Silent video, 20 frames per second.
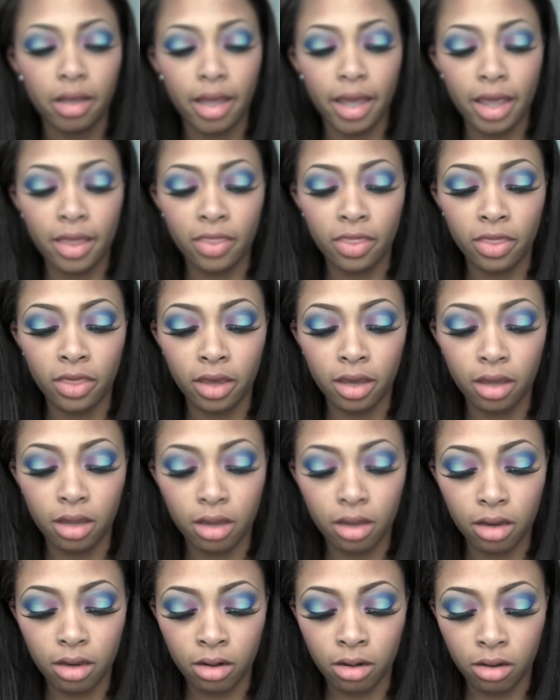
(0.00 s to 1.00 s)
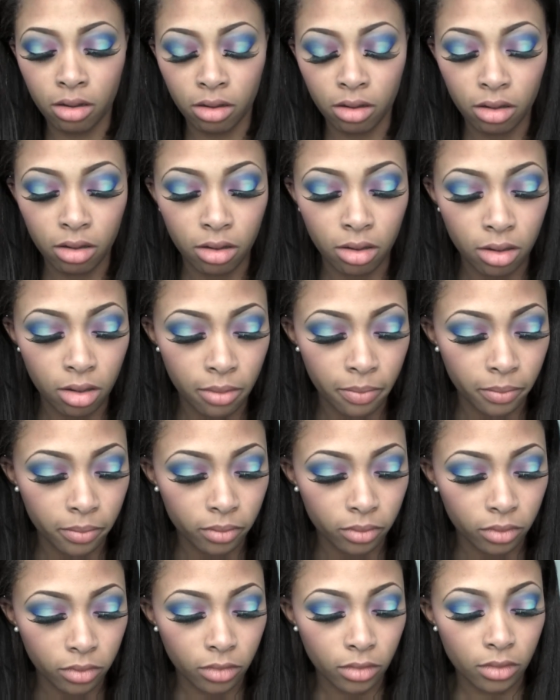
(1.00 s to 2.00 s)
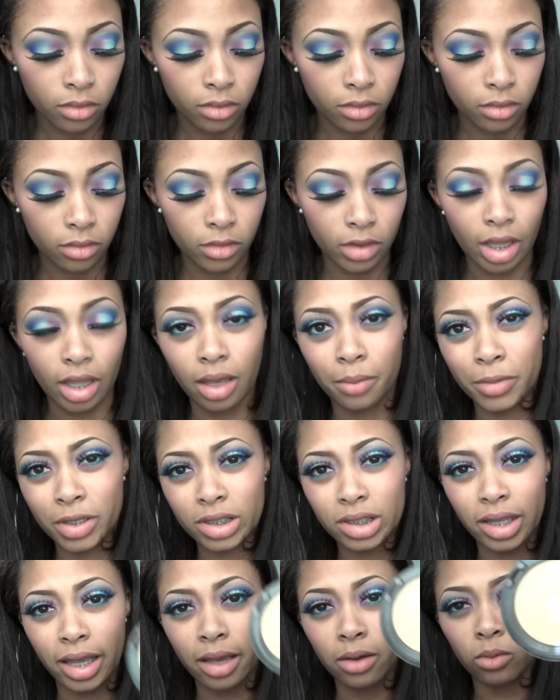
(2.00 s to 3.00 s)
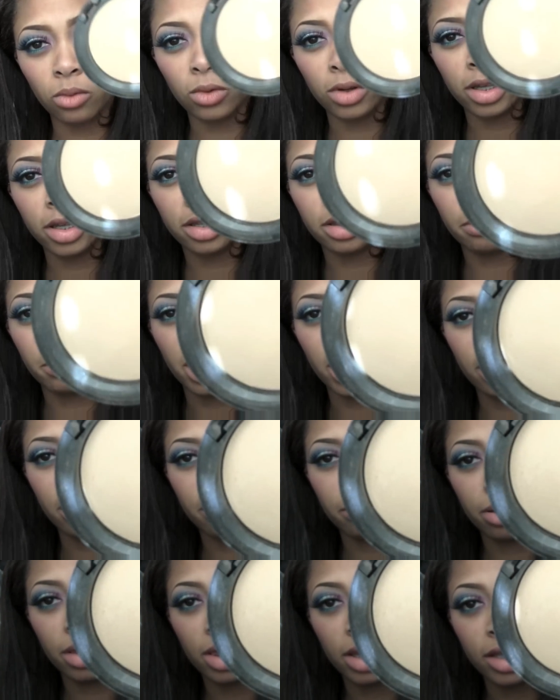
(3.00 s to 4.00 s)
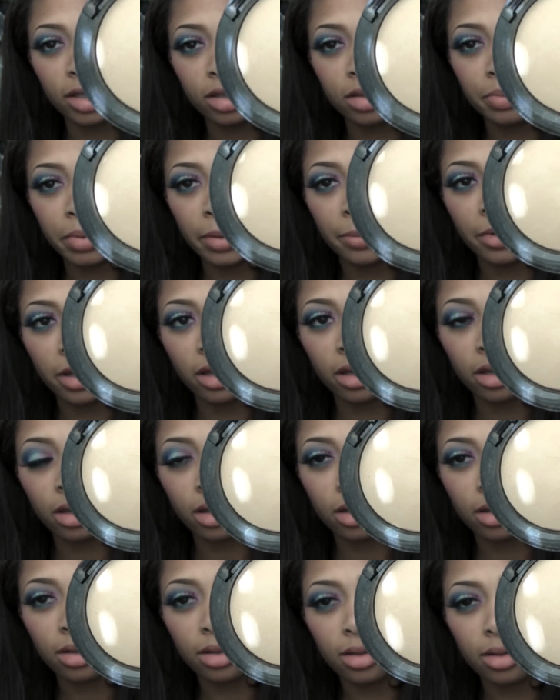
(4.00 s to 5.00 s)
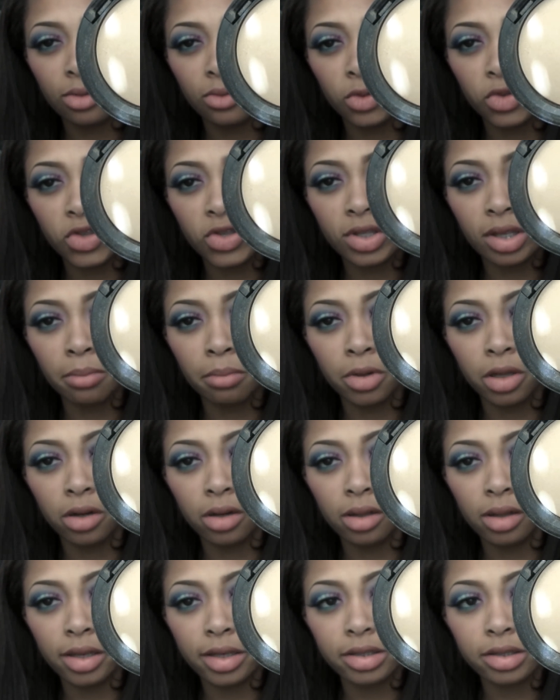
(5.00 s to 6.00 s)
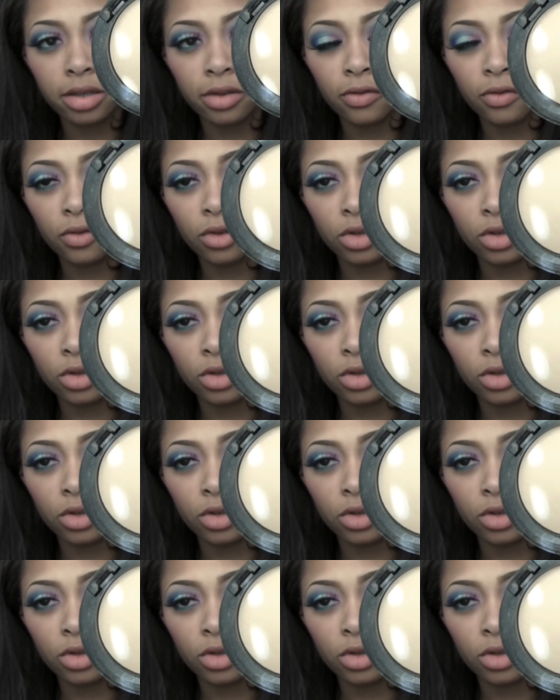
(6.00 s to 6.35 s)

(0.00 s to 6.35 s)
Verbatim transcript: And then I mixed that with Medium Plus by MAC, which is a mineralized skin